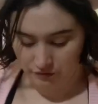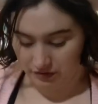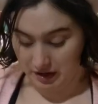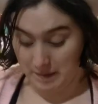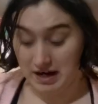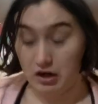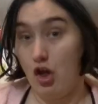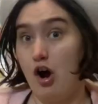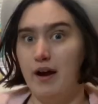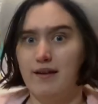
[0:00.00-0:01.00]
they made a
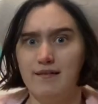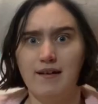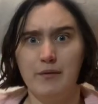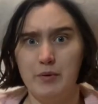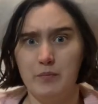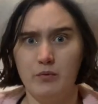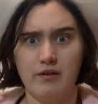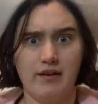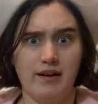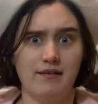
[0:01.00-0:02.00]
lot and people were
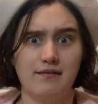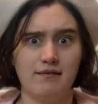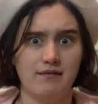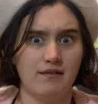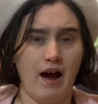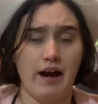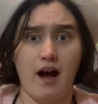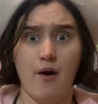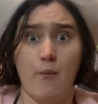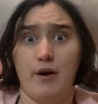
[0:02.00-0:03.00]
like, I
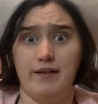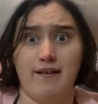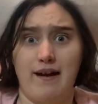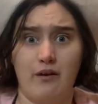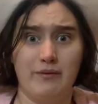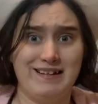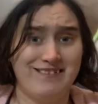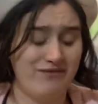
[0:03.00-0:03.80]
got one, I don't need